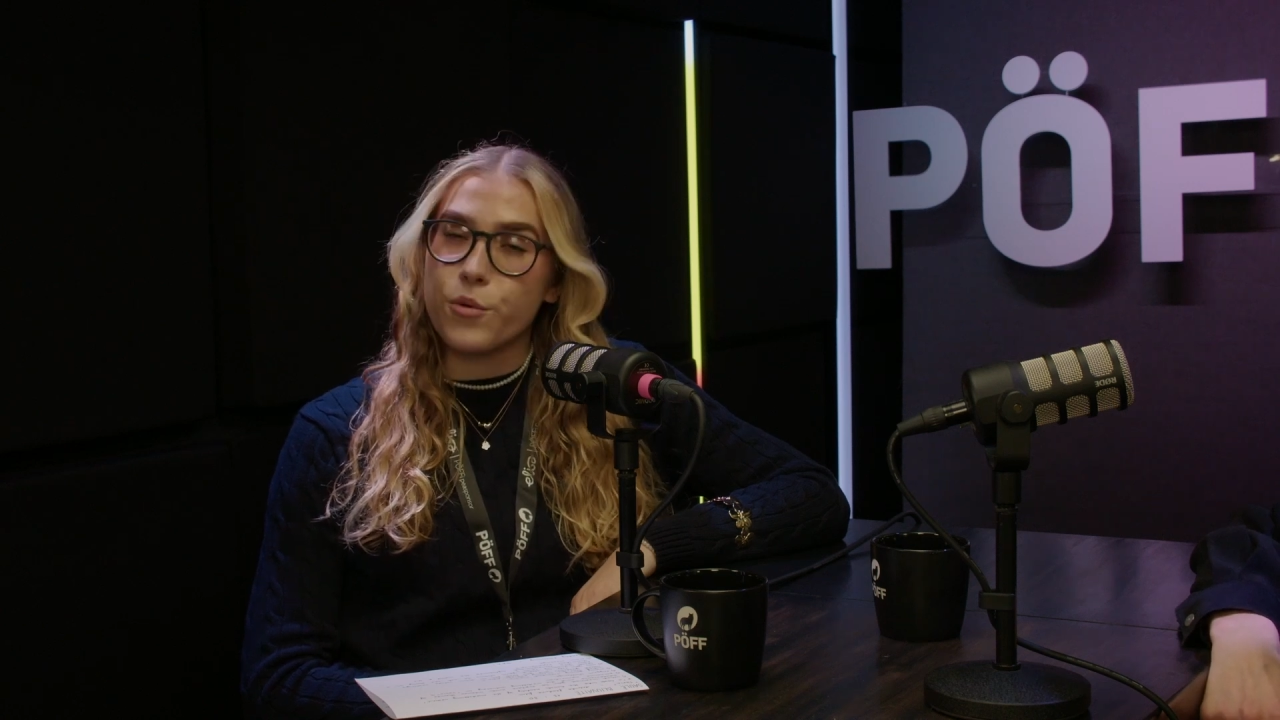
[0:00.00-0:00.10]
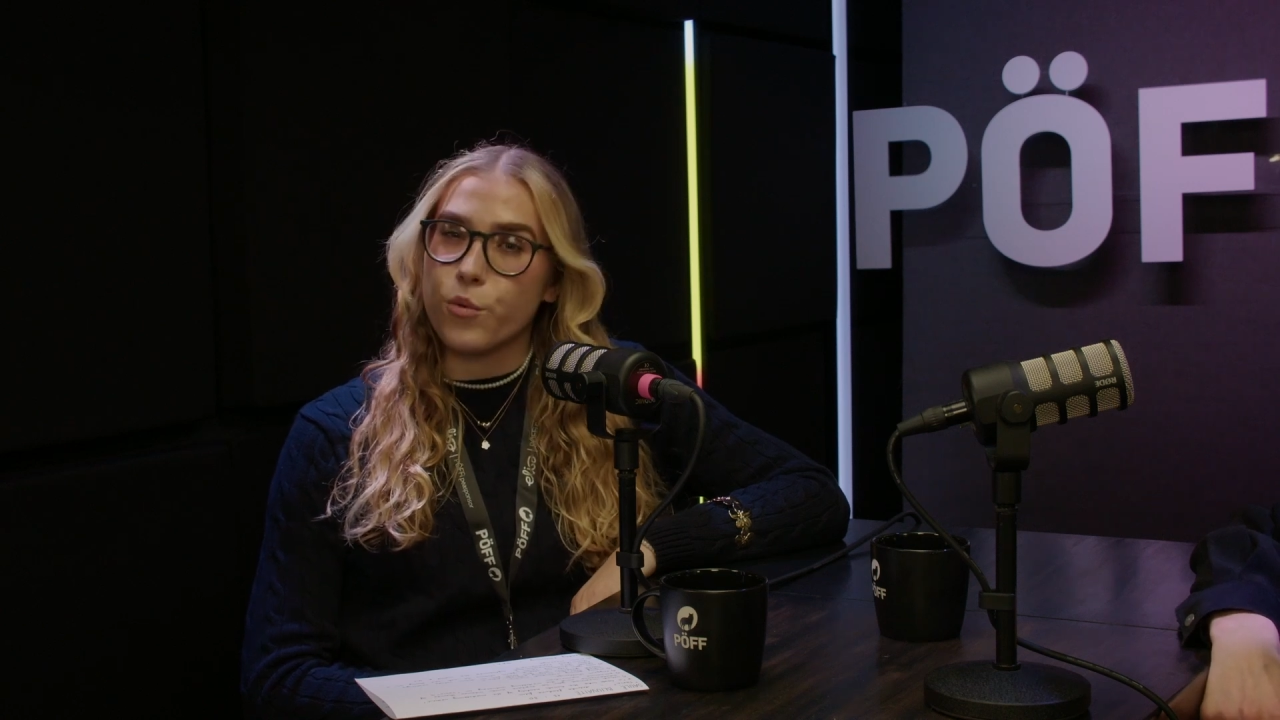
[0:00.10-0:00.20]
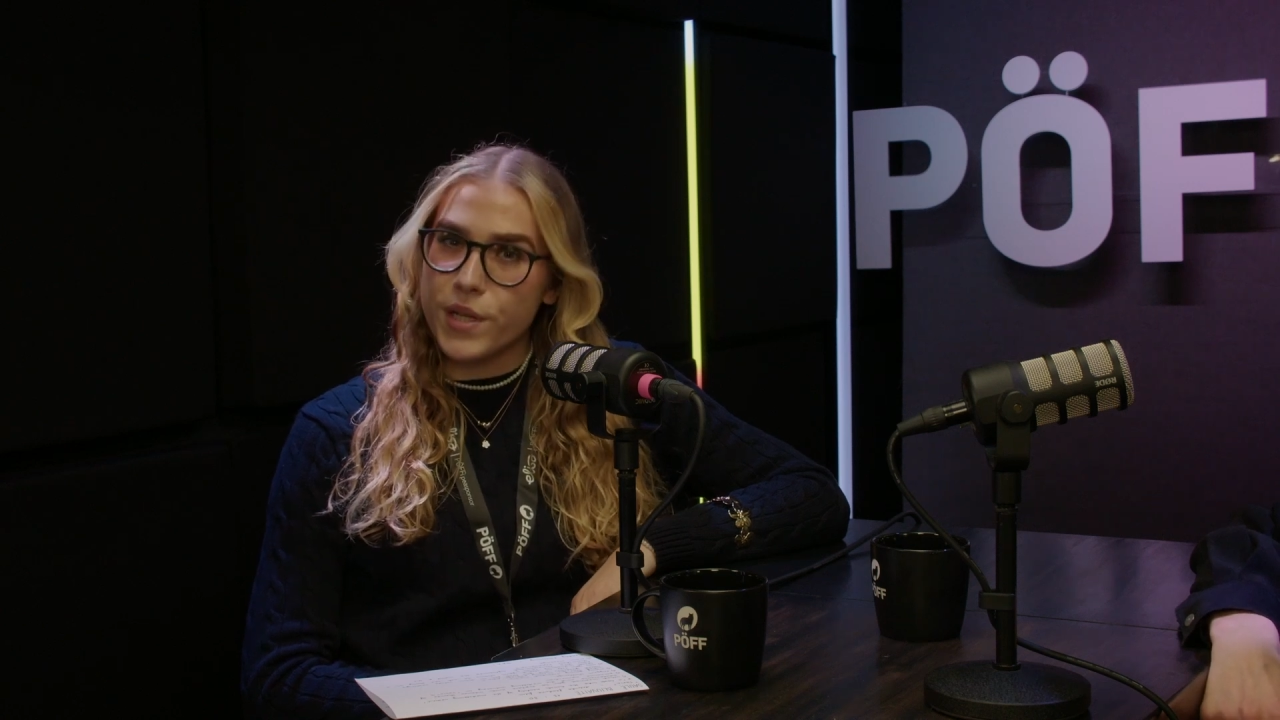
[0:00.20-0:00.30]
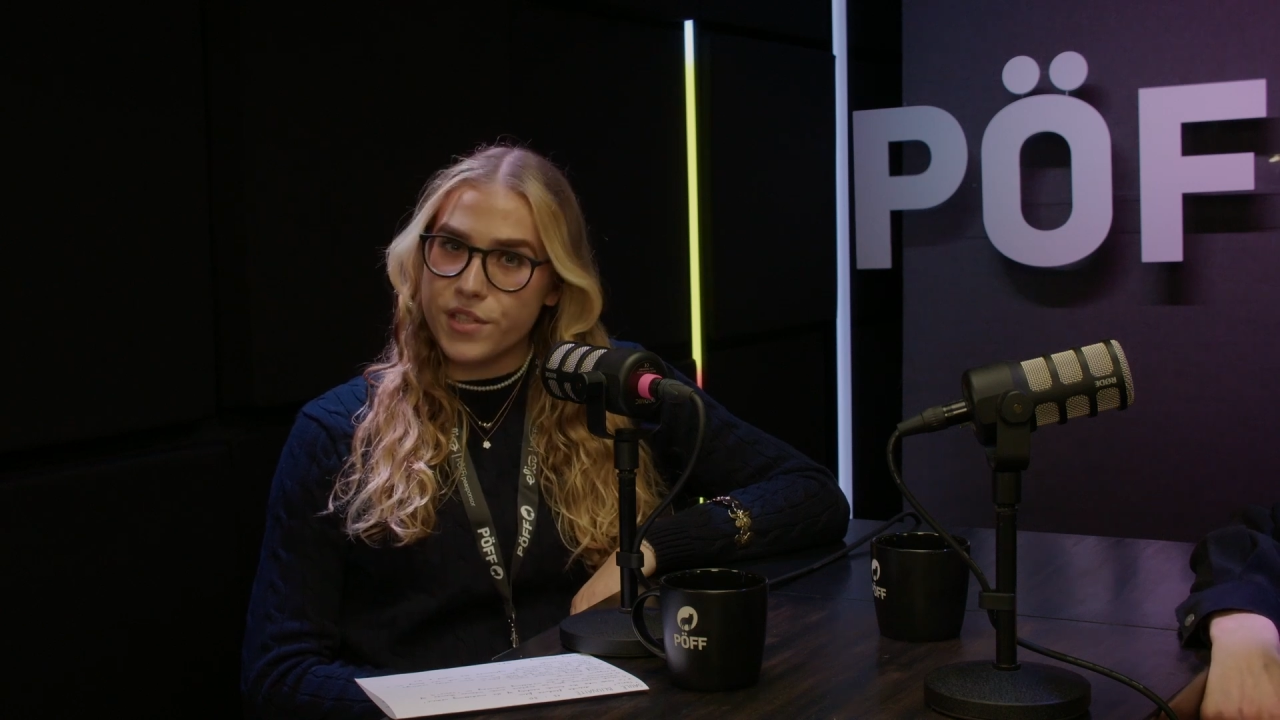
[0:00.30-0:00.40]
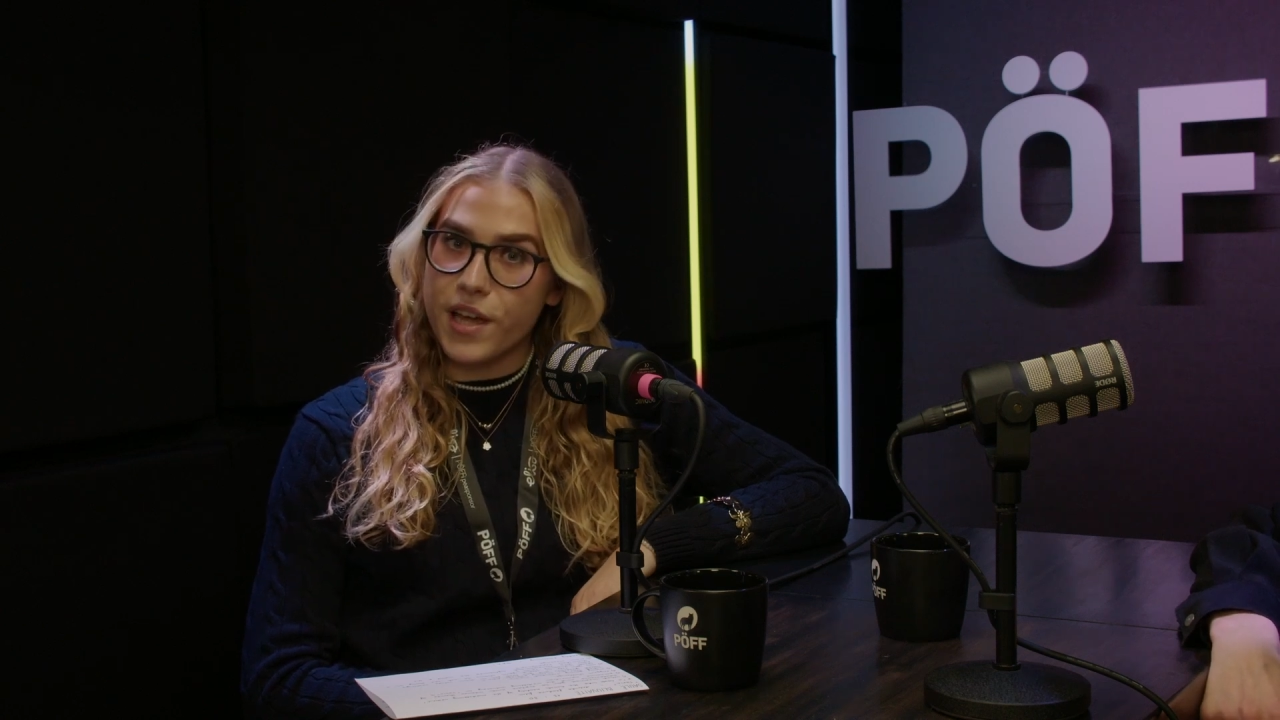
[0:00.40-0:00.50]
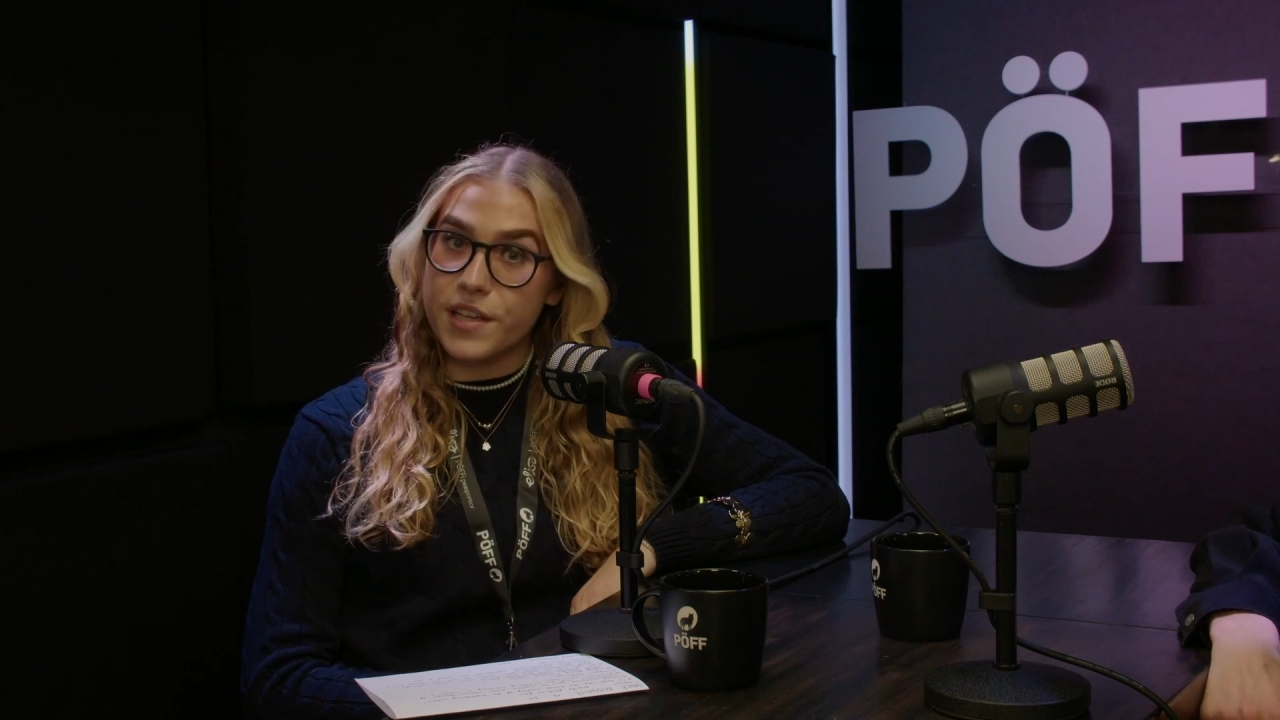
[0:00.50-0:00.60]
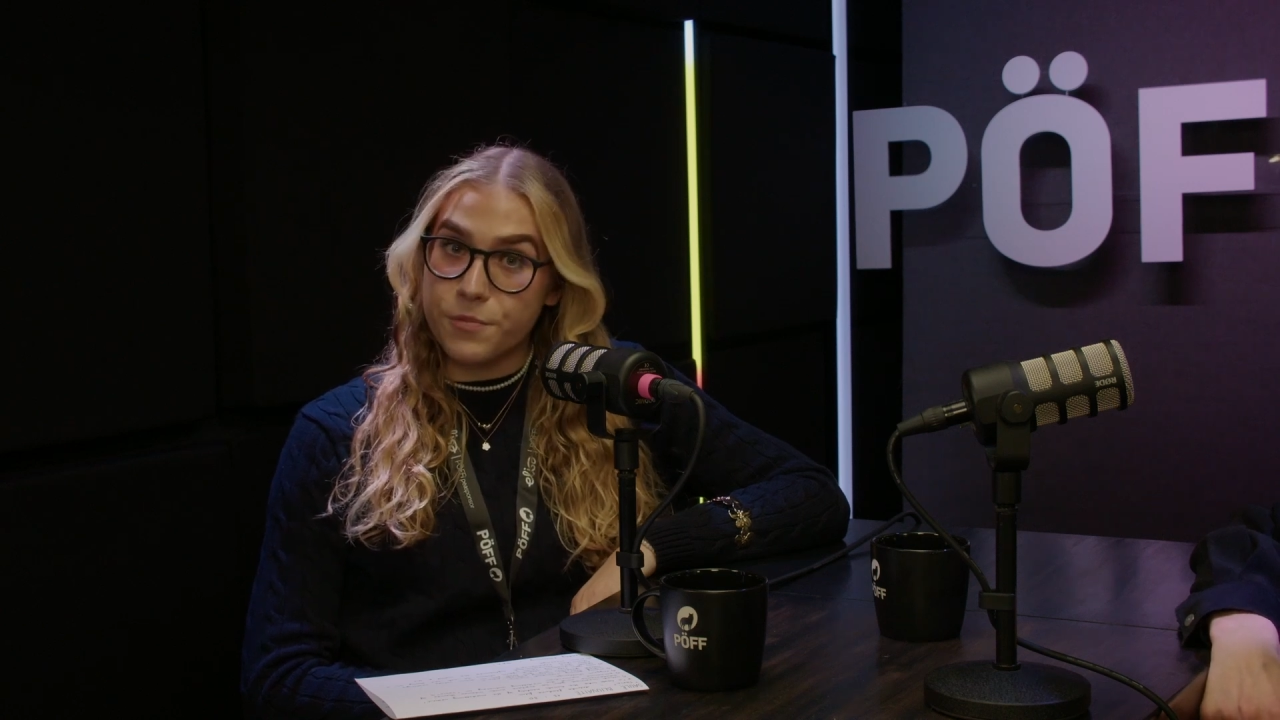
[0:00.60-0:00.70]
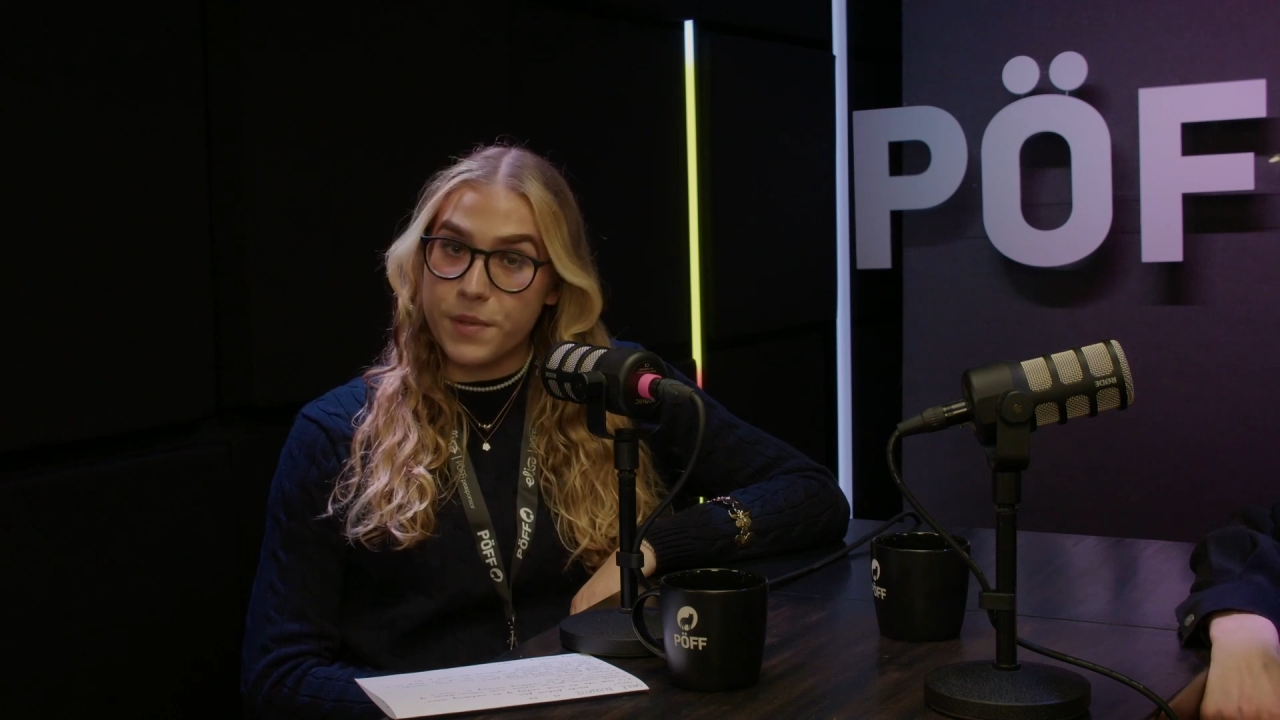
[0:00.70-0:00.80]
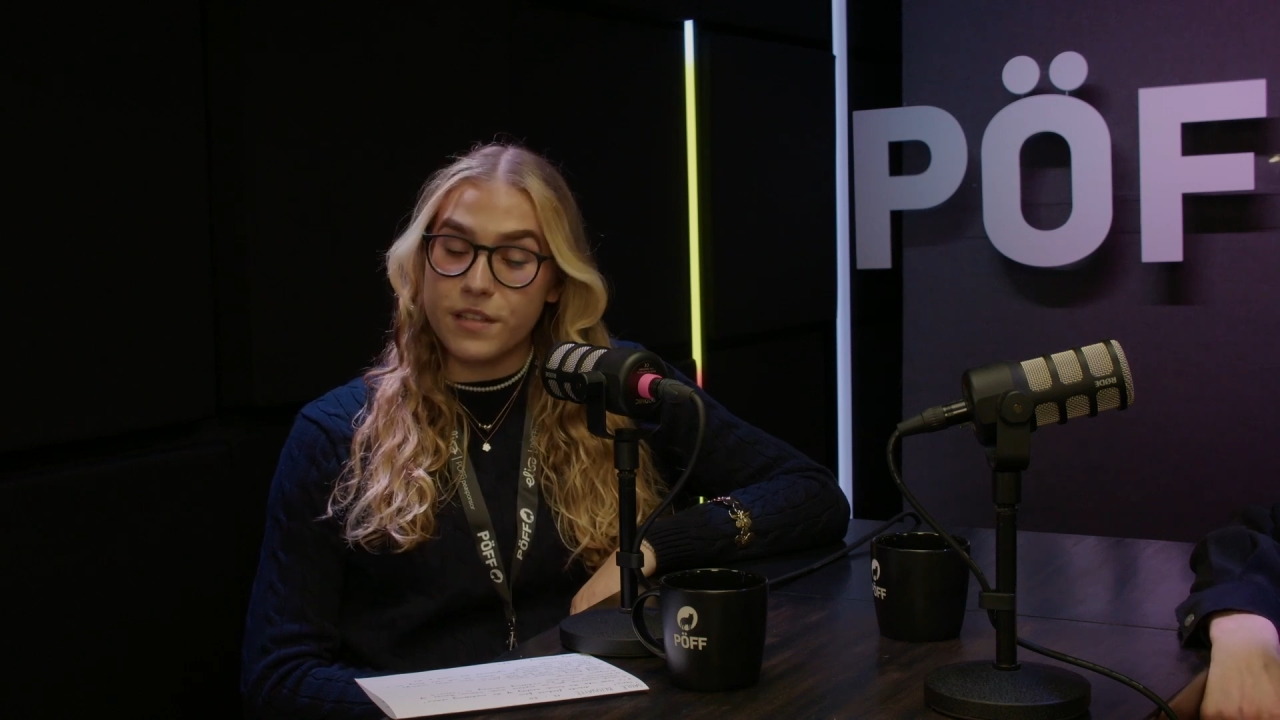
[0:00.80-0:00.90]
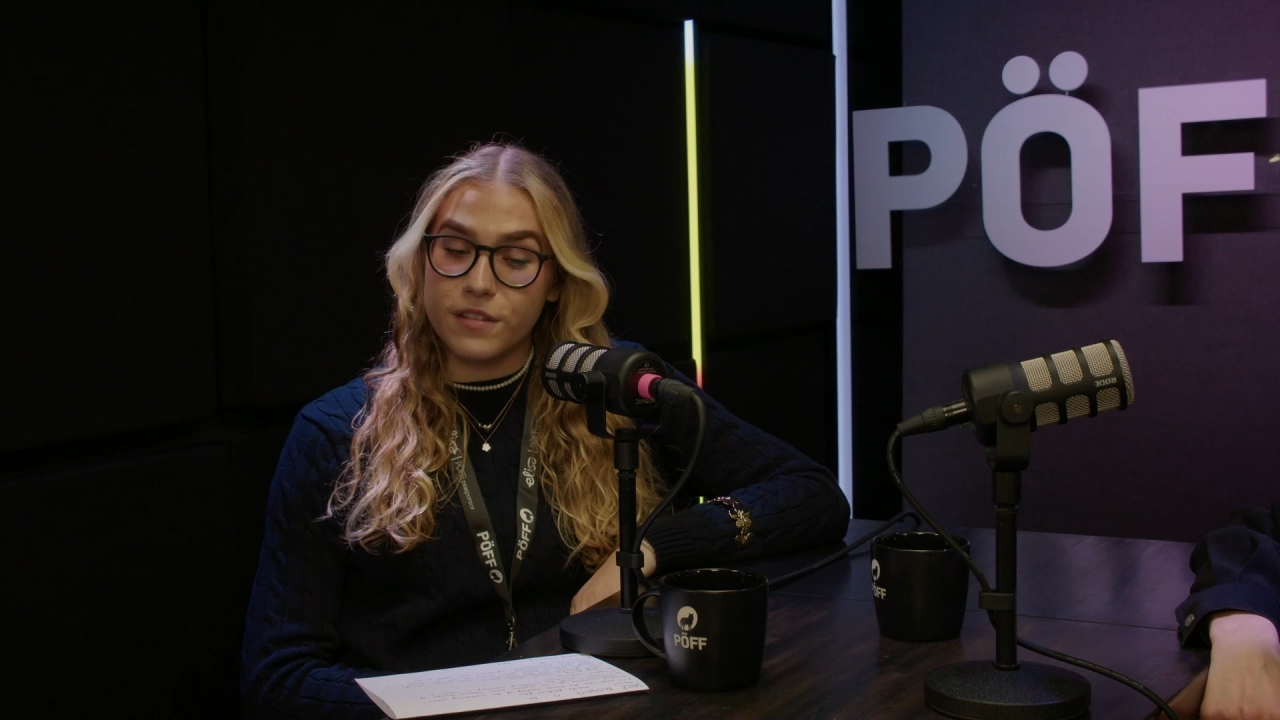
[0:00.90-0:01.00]
which
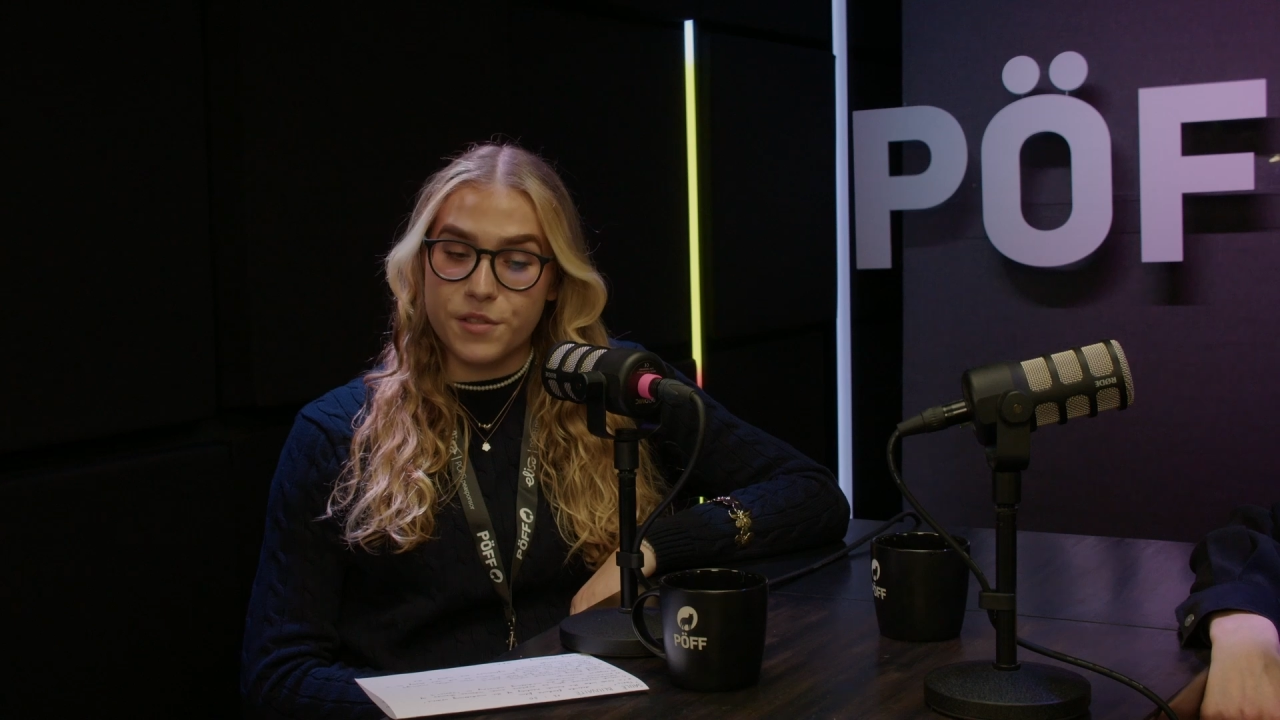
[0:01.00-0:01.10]
has been